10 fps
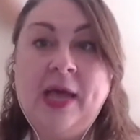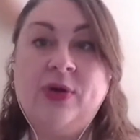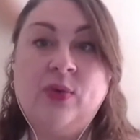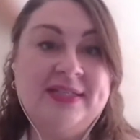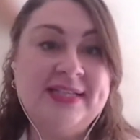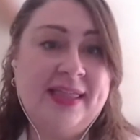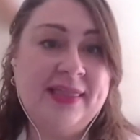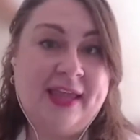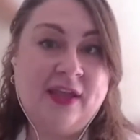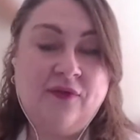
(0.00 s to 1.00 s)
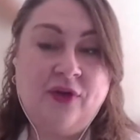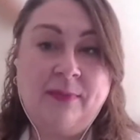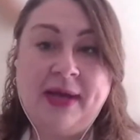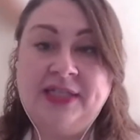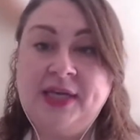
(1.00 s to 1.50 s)
But once again, thank you very
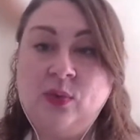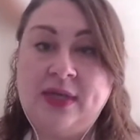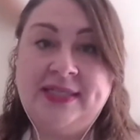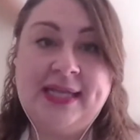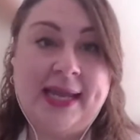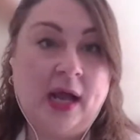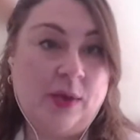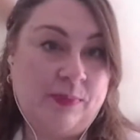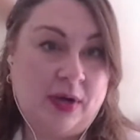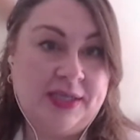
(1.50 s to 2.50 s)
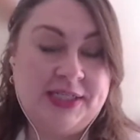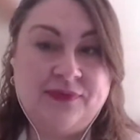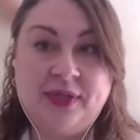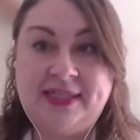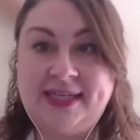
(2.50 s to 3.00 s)
much. And once again, our apologies
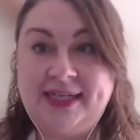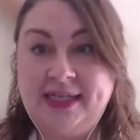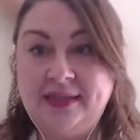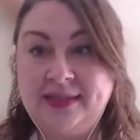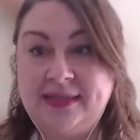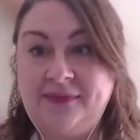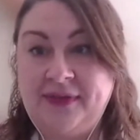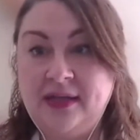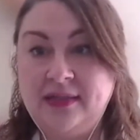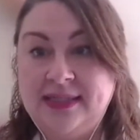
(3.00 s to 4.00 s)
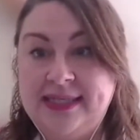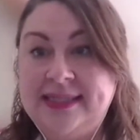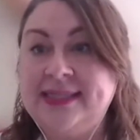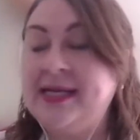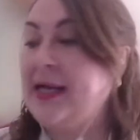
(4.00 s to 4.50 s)
for the technical
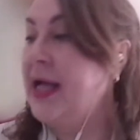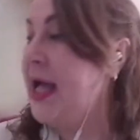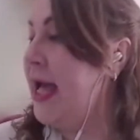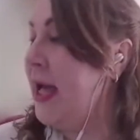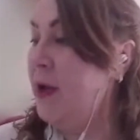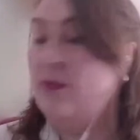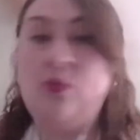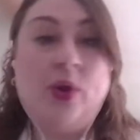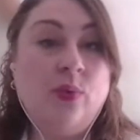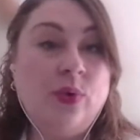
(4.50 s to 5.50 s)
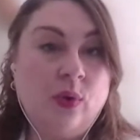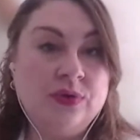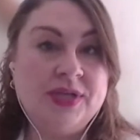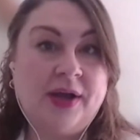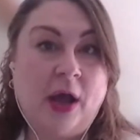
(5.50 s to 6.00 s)
difficulties. We will
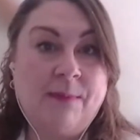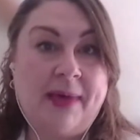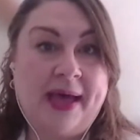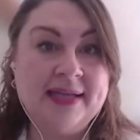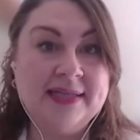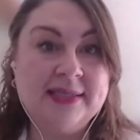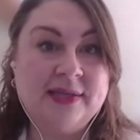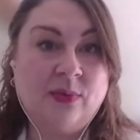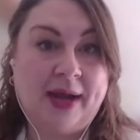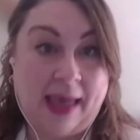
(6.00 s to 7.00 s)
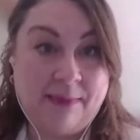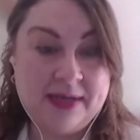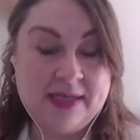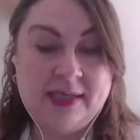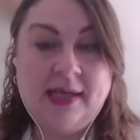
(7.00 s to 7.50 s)
also go back and see what
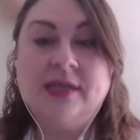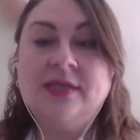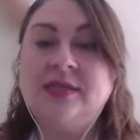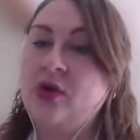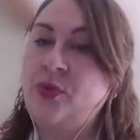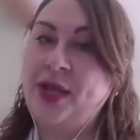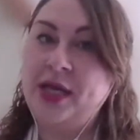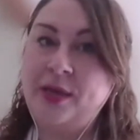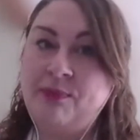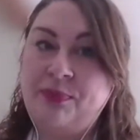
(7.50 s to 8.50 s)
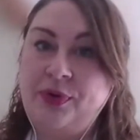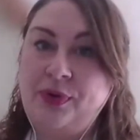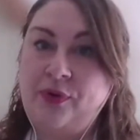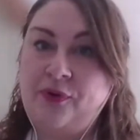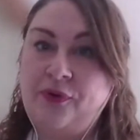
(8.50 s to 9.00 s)
happened so that we can
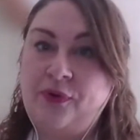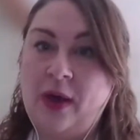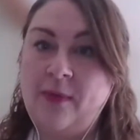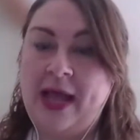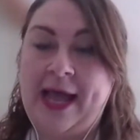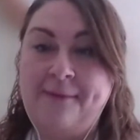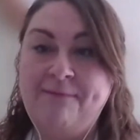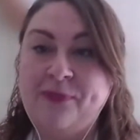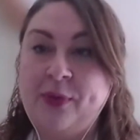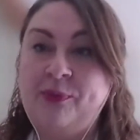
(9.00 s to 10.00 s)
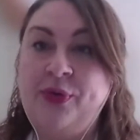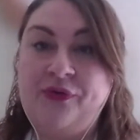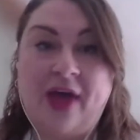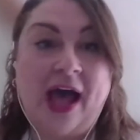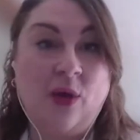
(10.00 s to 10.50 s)
improve
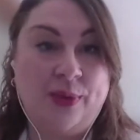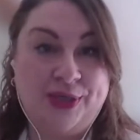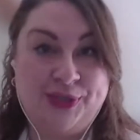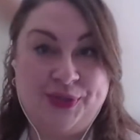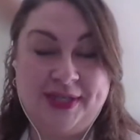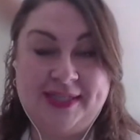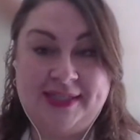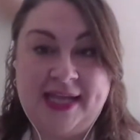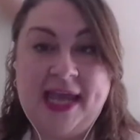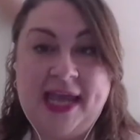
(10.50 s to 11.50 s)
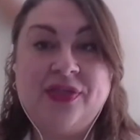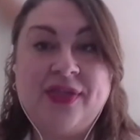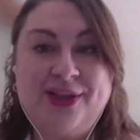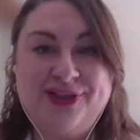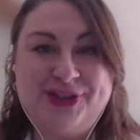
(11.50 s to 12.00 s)
how we do this.
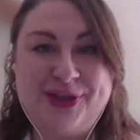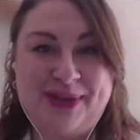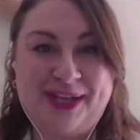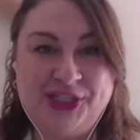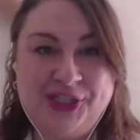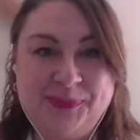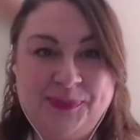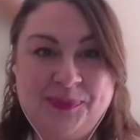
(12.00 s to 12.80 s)
Thank you so much.